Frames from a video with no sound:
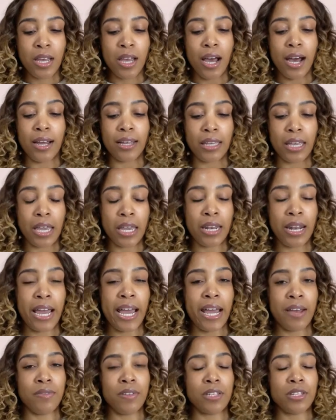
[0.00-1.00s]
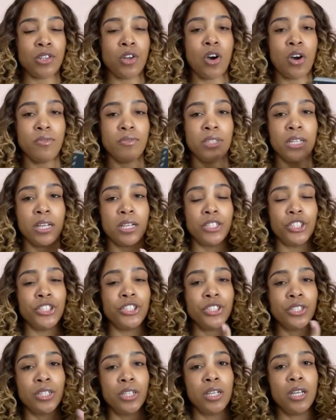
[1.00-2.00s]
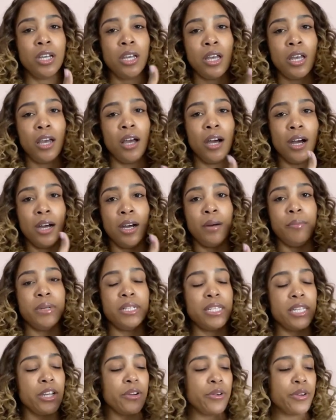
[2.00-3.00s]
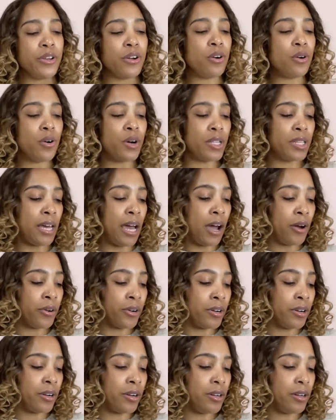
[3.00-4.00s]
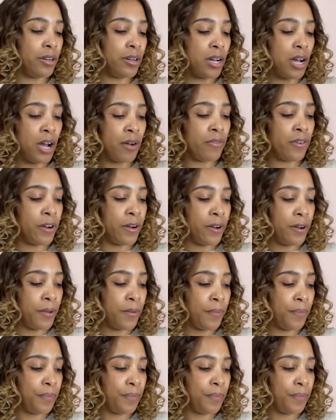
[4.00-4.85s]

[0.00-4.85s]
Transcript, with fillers: Again, I have the soft touch uh, material on the outer cover.